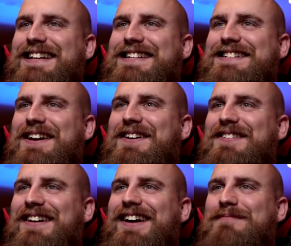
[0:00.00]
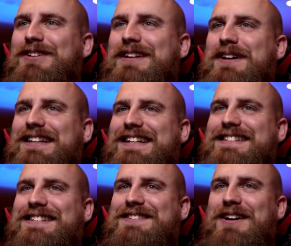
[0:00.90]
Let's. Oh, I'm looking at my
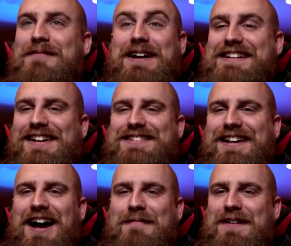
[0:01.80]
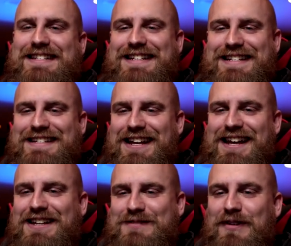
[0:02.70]
list. Sorry, I'm getting tons of comments. This is
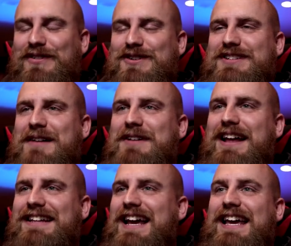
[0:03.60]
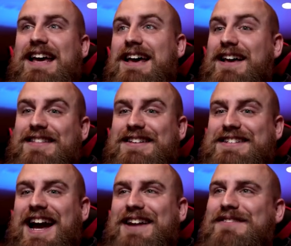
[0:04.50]
uh, this is my first time getting like this
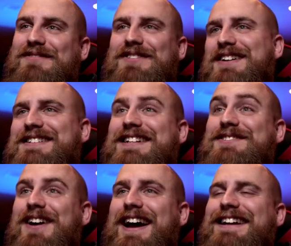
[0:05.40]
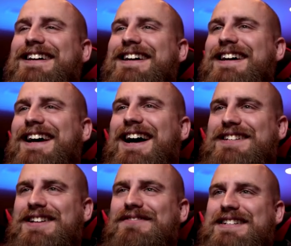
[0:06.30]
kind of influx, and it's great. Uh,
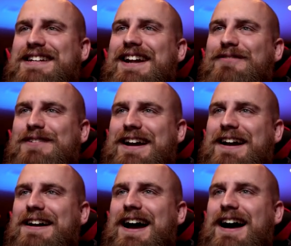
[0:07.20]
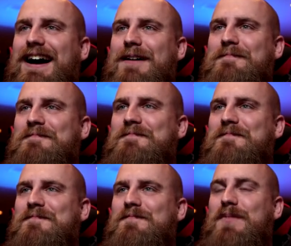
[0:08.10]
it's lovely seeing everyone here. Um,
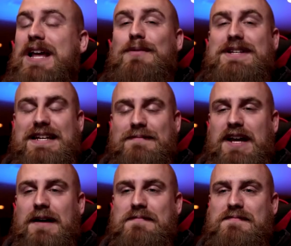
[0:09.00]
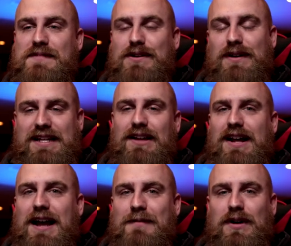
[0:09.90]
but yeah, we teamed up, YouAccel and
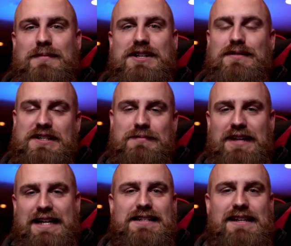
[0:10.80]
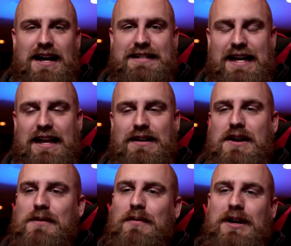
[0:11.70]
I. We're going to be doing some lesson content.
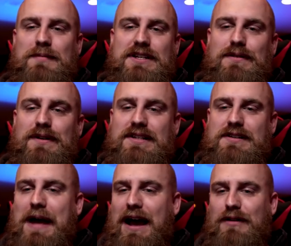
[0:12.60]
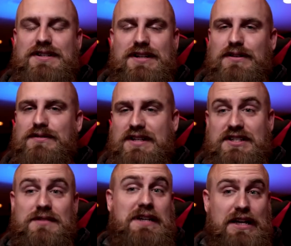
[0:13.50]
We're going to be doing some how to's and
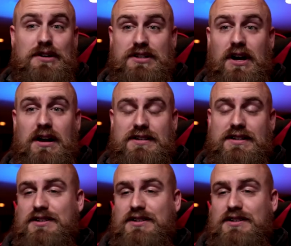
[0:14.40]
some gear talks.